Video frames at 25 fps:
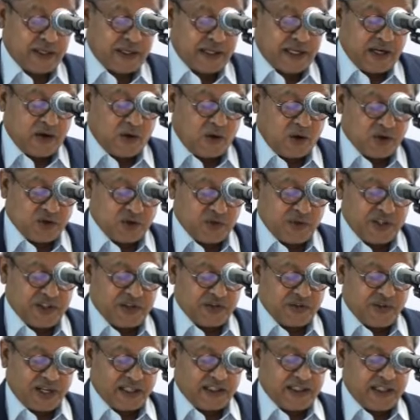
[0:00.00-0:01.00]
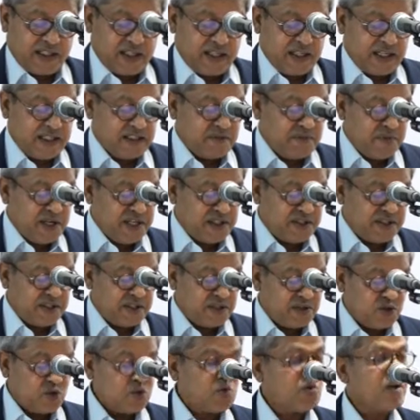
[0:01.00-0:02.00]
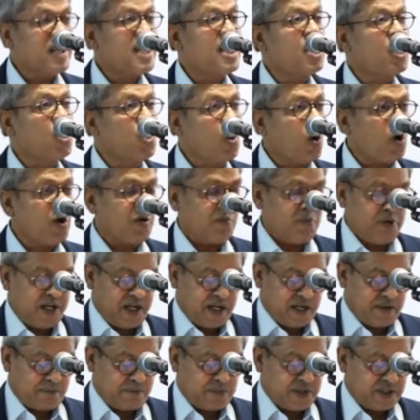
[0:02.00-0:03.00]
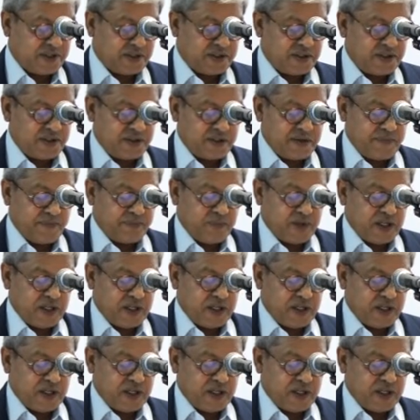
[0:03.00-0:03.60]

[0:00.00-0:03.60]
He also instructed his ministers to ignore media persons.